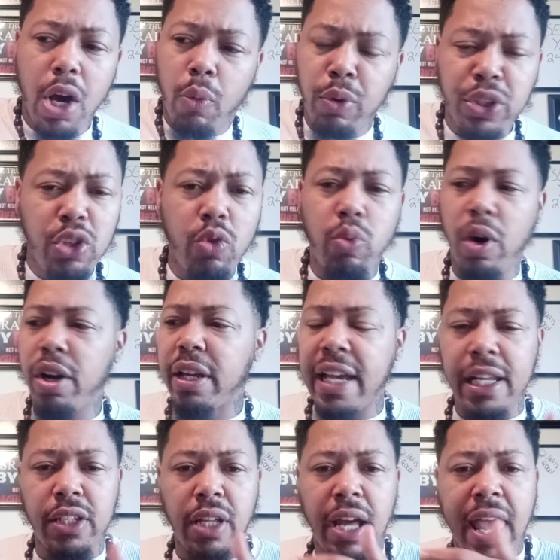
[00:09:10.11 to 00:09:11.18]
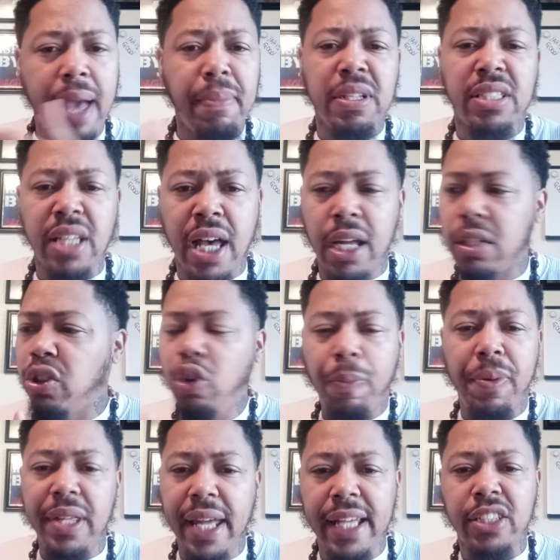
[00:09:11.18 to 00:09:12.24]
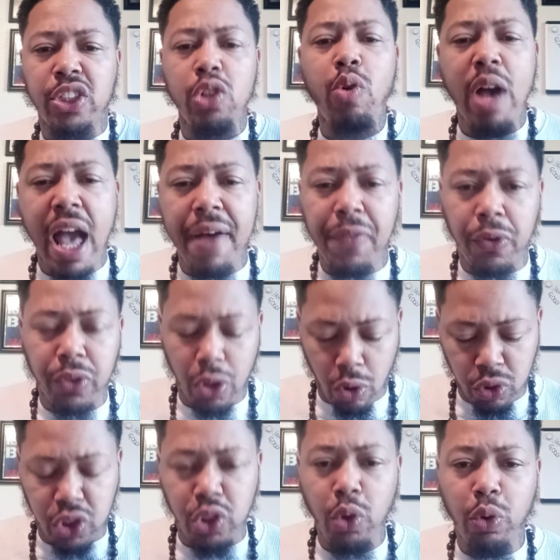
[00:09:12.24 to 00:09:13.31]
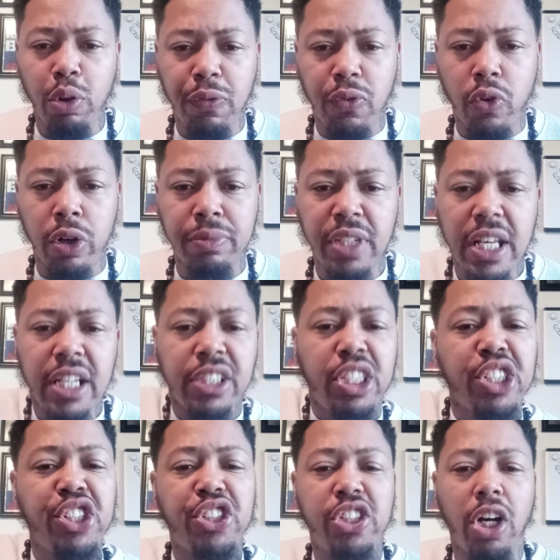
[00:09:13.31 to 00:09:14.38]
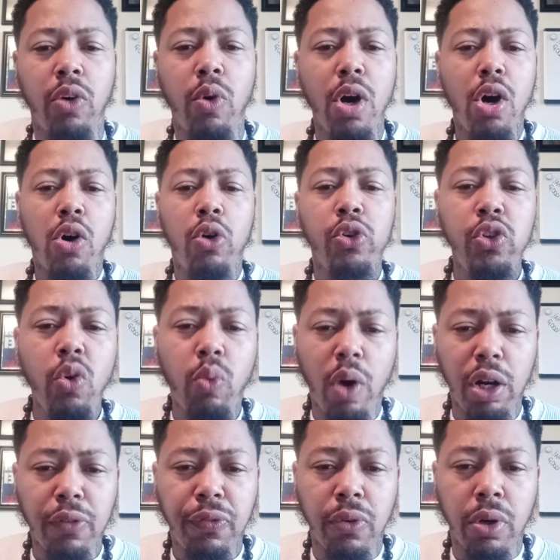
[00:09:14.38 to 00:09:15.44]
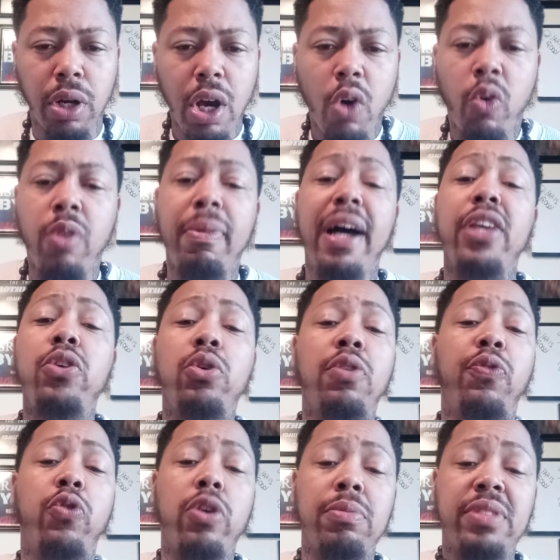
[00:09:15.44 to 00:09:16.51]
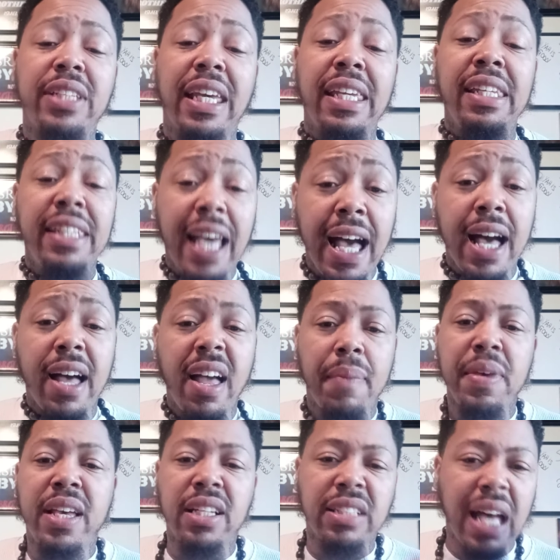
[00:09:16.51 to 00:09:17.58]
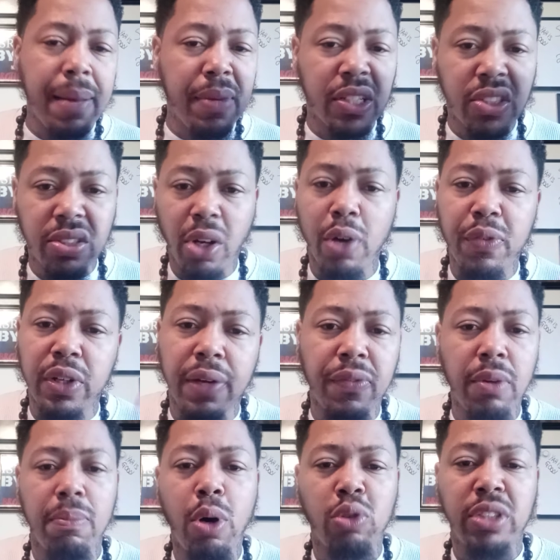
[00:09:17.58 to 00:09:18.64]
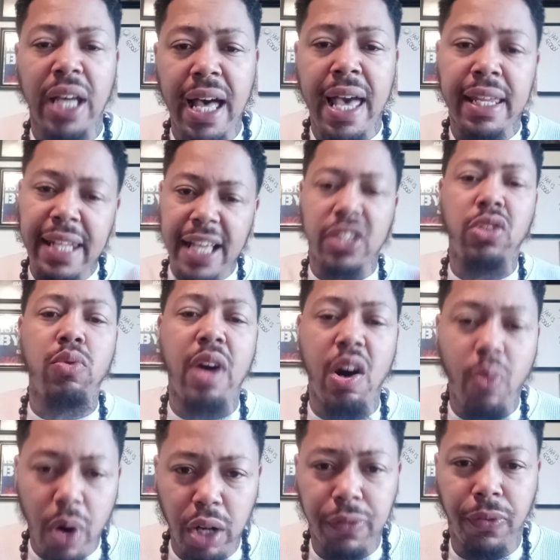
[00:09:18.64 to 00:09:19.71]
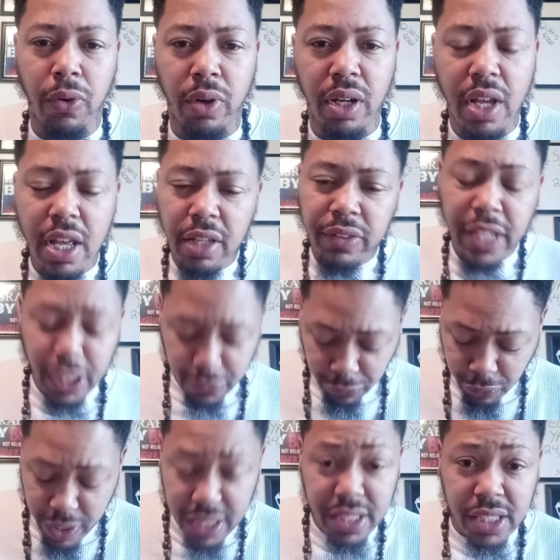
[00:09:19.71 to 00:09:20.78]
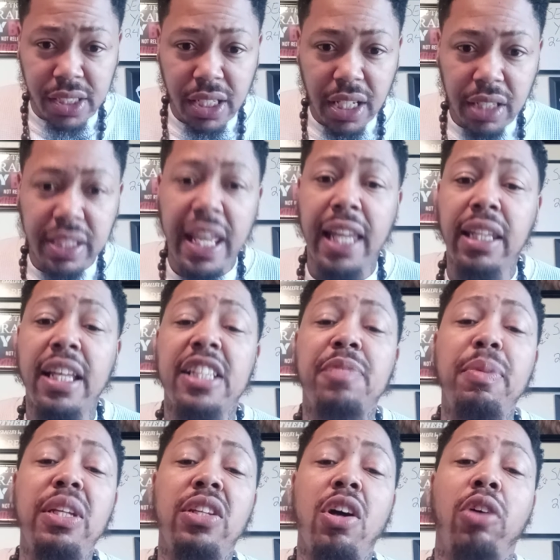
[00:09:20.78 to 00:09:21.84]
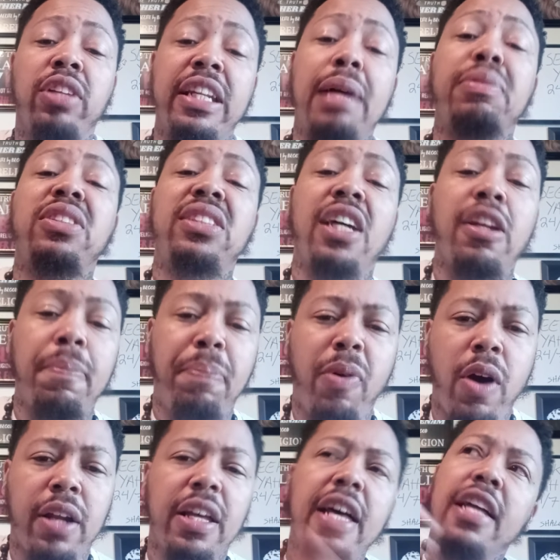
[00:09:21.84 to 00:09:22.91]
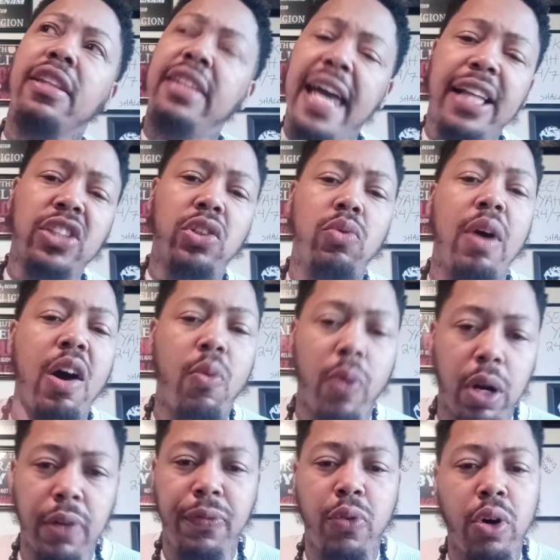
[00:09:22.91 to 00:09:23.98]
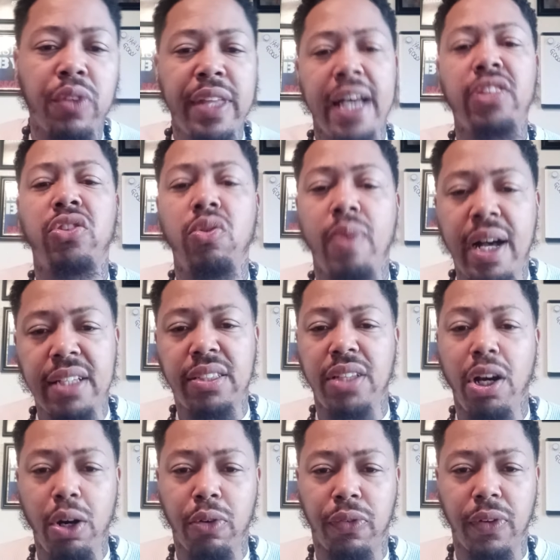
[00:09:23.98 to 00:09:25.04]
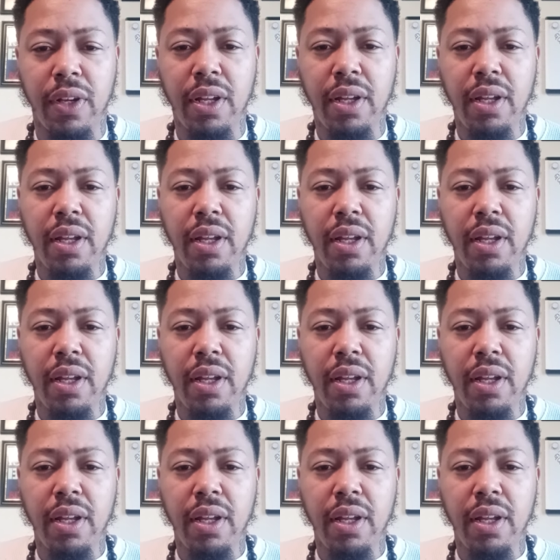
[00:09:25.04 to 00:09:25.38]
When you work at Amazon, UPS, you have on those uniforms to show who you work for. Well, my uniform say Yah because I'm a servant of the Most High. That's who I work for. These fringes, that lets me know that I'm set apart. That's who I work for. That's who I serve.